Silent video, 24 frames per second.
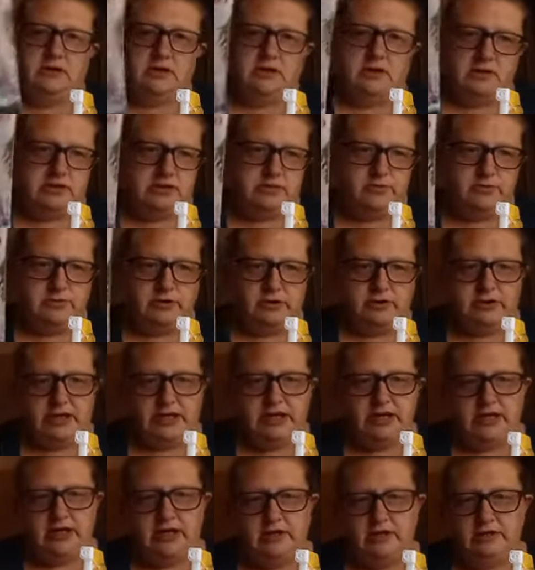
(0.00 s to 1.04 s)
this book right
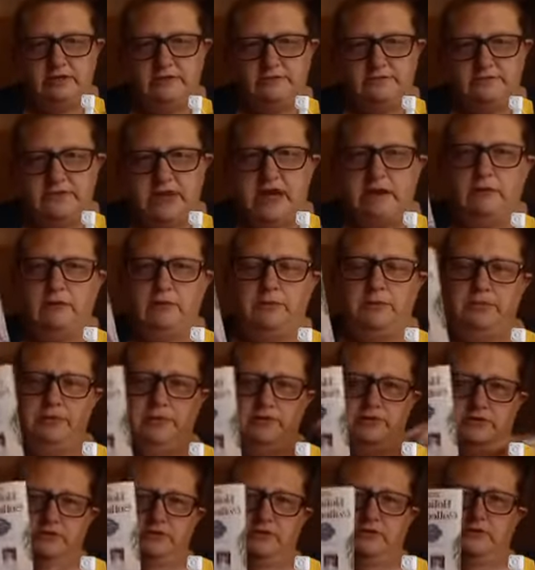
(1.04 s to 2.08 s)
here, I will
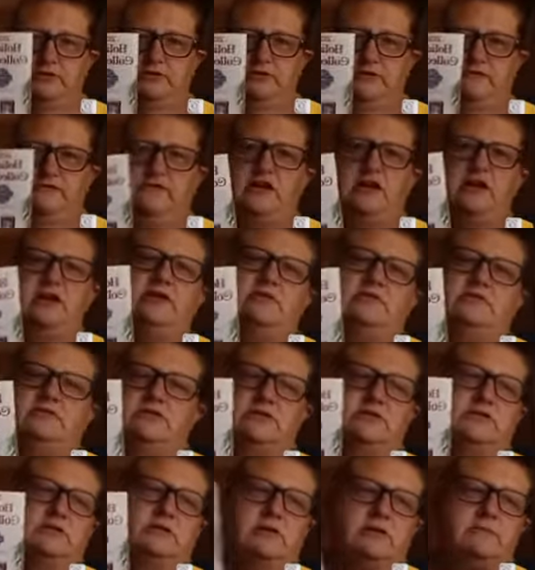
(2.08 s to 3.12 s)
put the
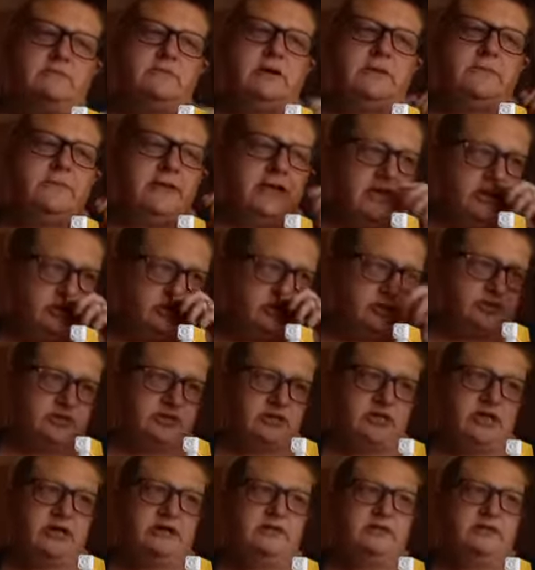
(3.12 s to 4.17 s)
flyers on my pages
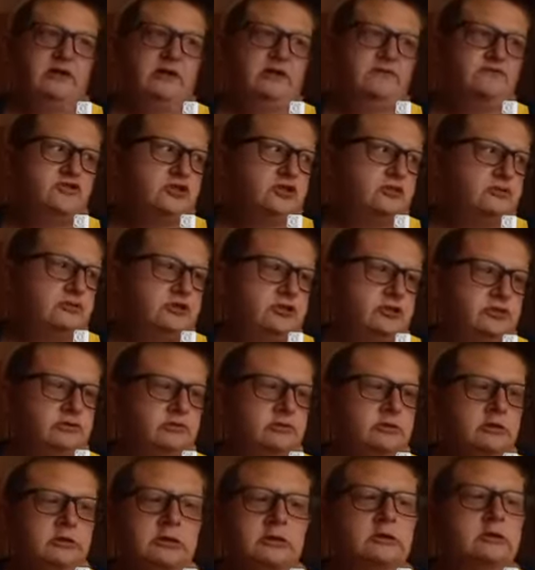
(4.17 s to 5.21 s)
now that I've showed you.
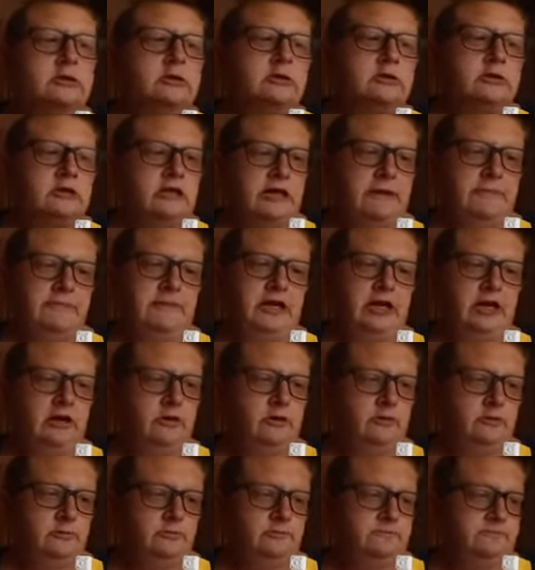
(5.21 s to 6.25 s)
Let me
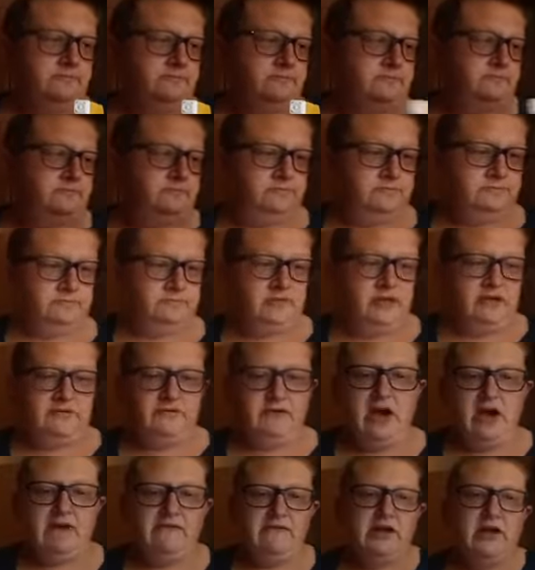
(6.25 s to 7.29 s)
know. If you
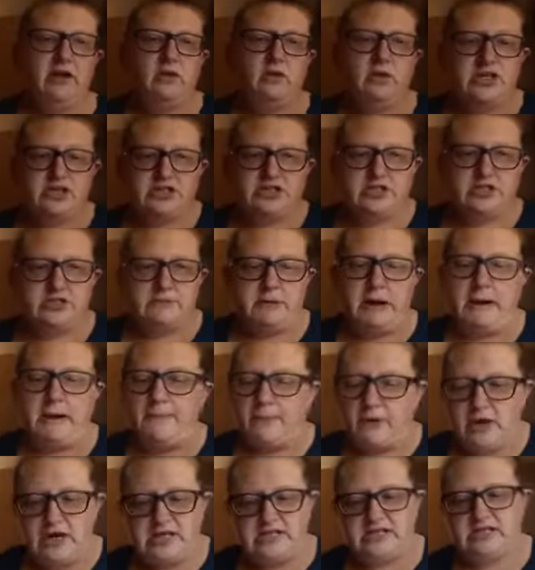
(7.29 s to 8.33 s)
have any questions about
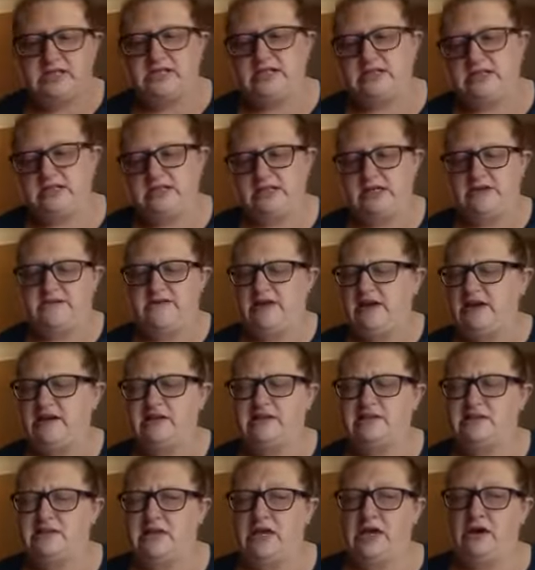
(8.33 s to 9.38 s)
prices and stuff, I didn't
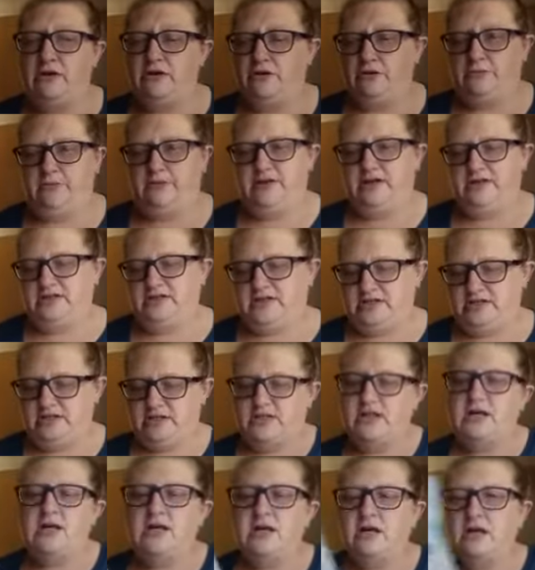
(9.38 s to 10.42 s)
say all the prices.
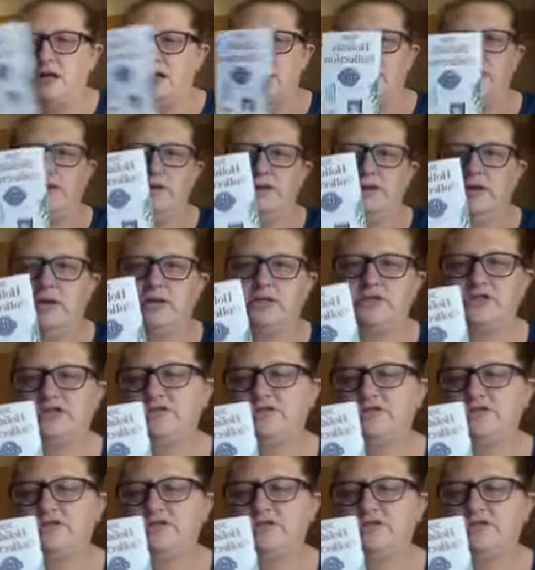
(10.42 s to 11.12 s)
You can just